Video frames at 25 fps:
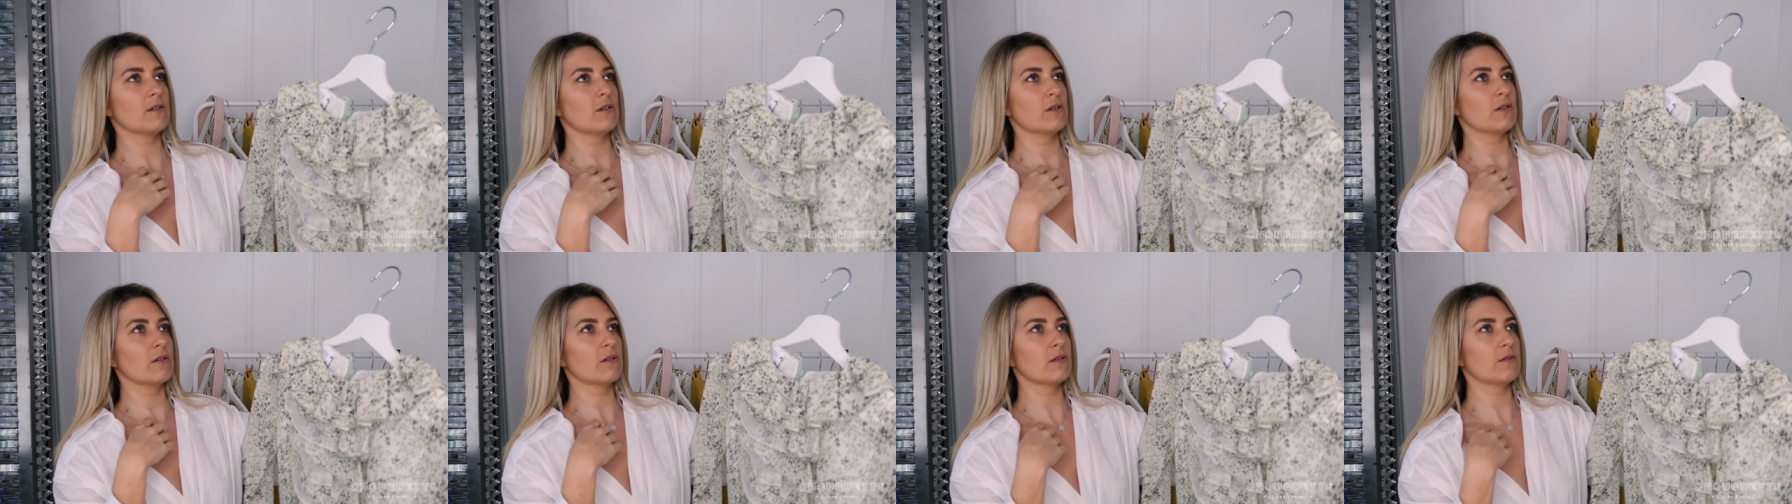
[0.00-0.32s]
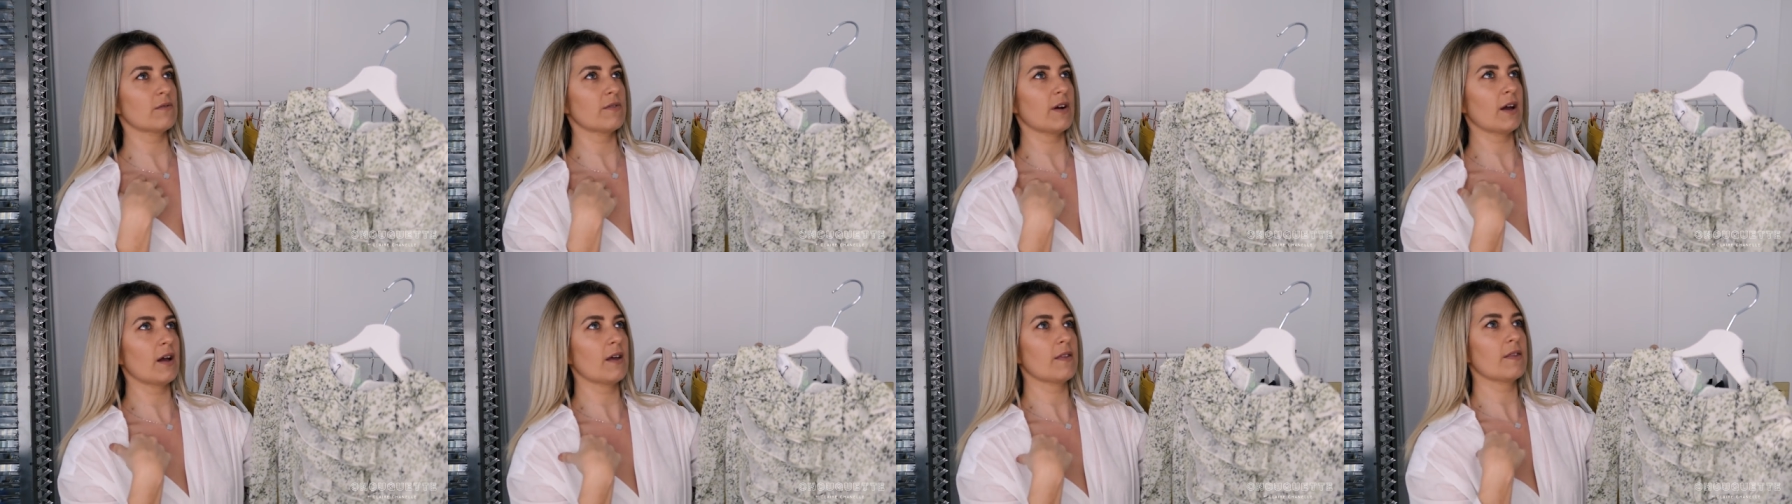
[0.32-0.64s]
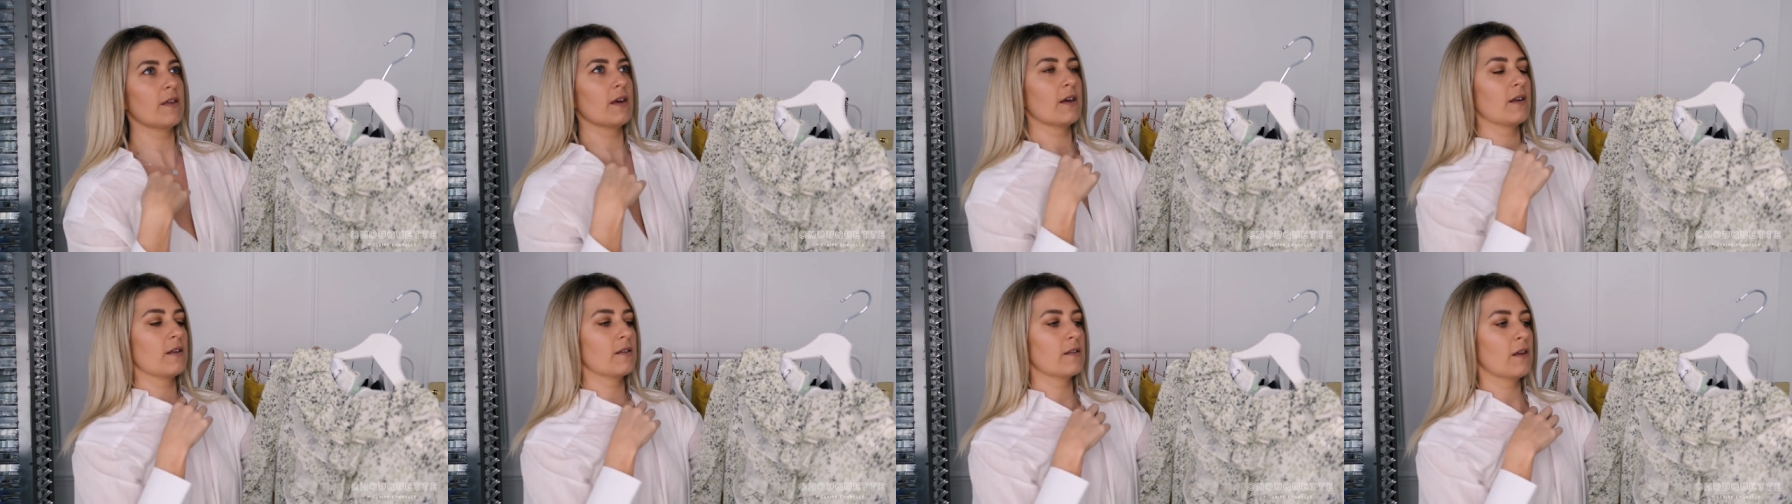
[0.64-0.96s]
not rare
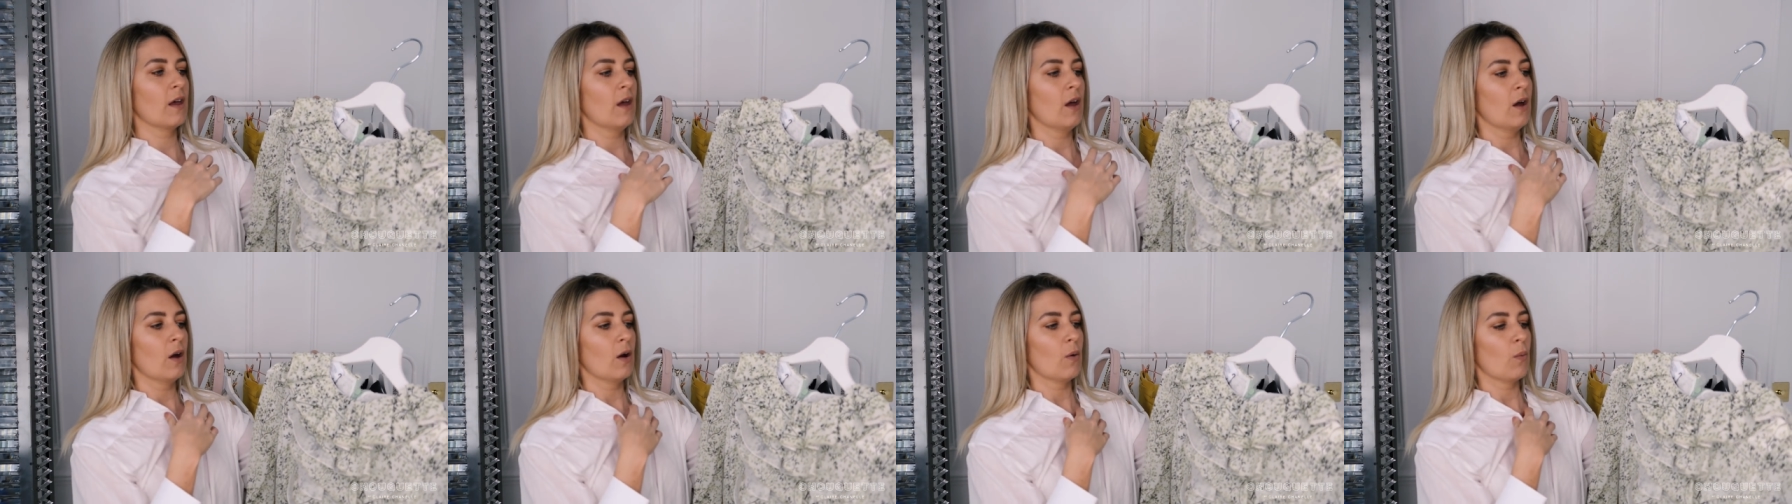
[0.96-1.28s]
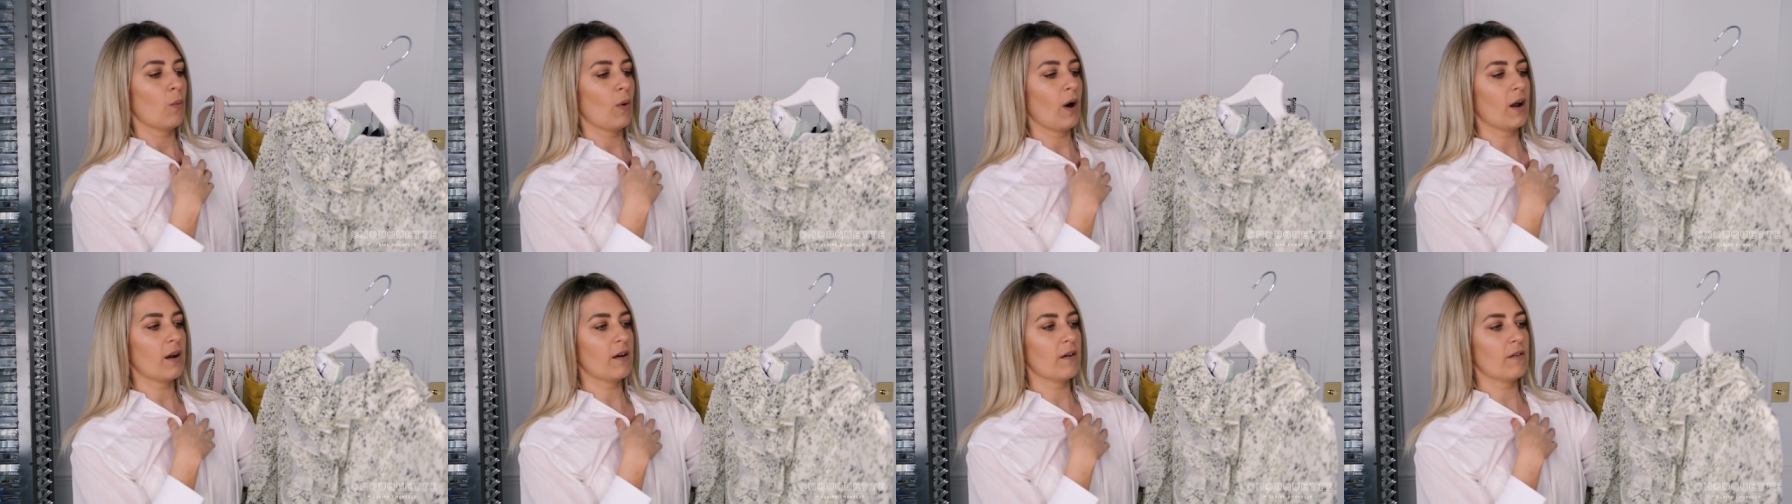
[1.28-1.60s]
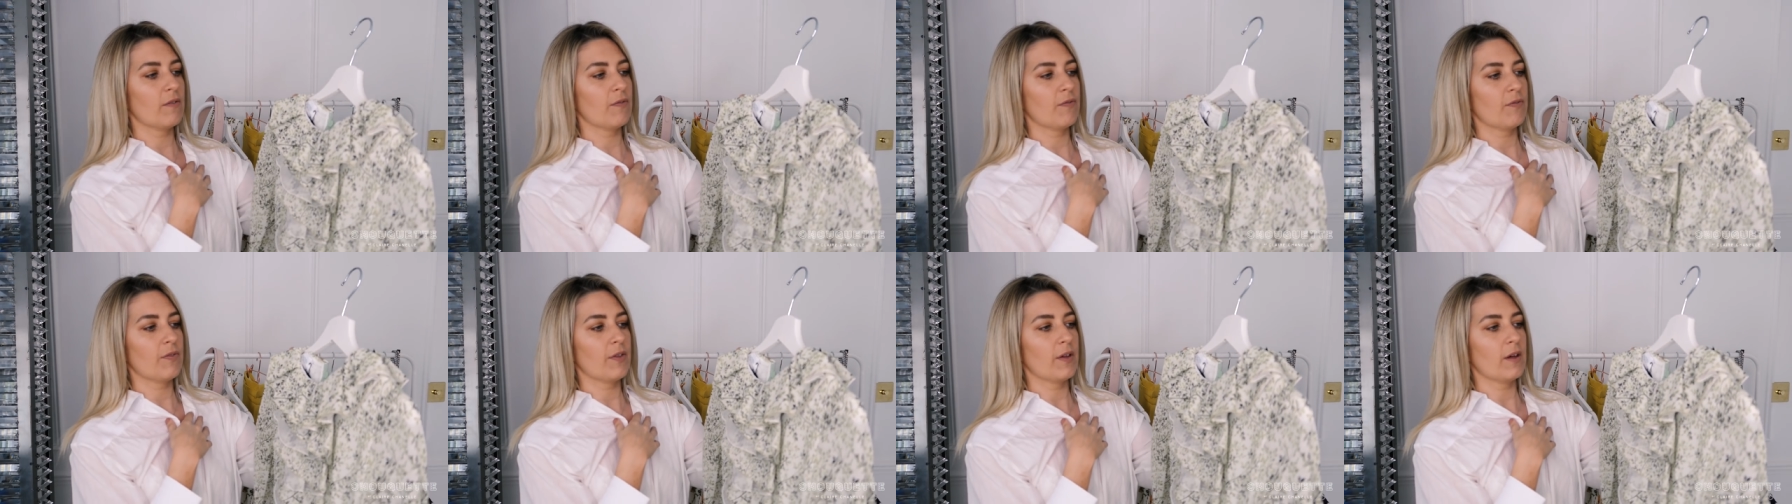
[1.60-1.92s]
things, one
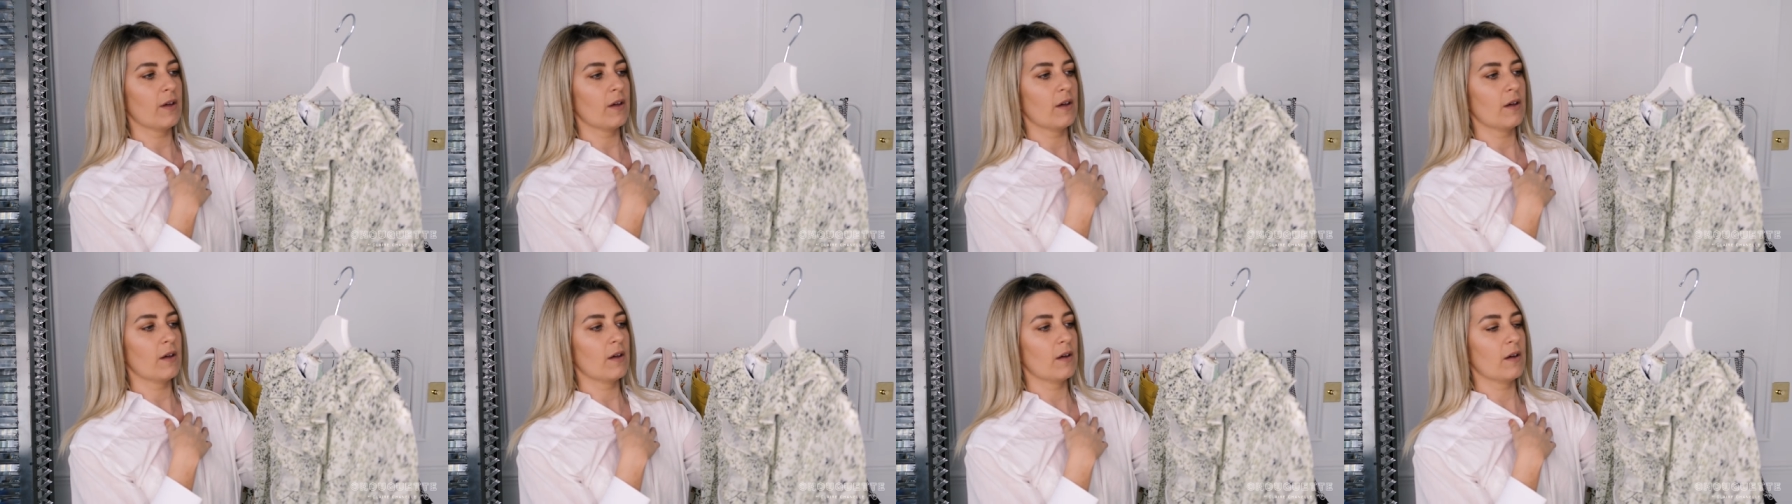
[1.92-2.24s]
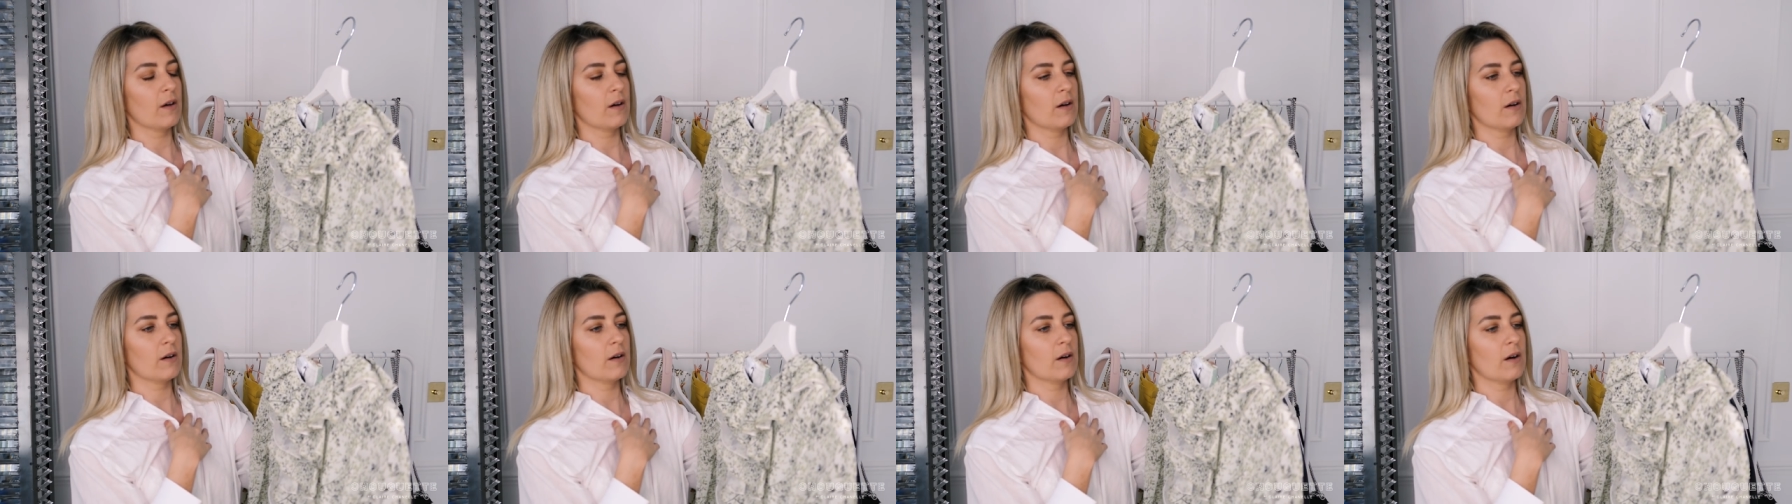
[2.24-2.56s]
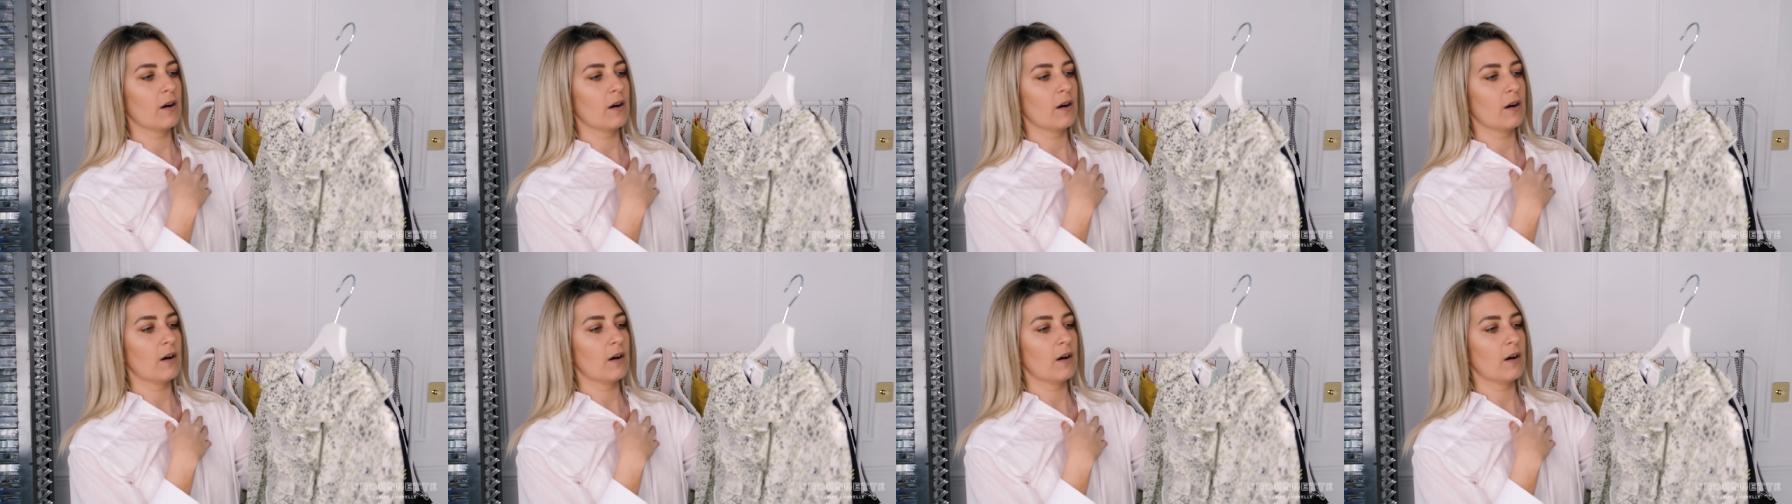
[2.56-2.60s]
of the,